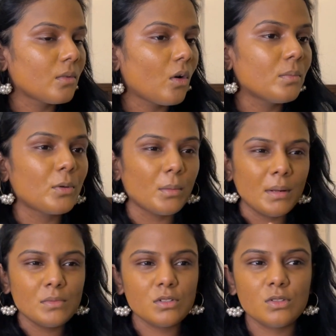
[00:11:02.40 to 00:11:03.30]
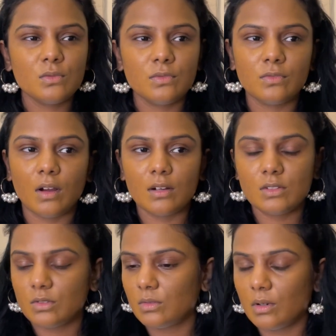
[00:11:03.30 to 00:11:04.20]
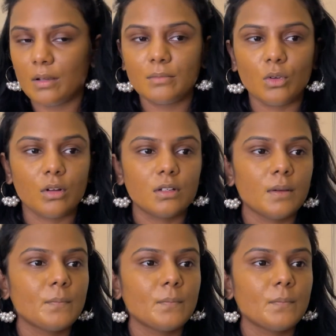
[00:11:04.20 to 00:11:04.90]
or probably I'm just too far, so I'm not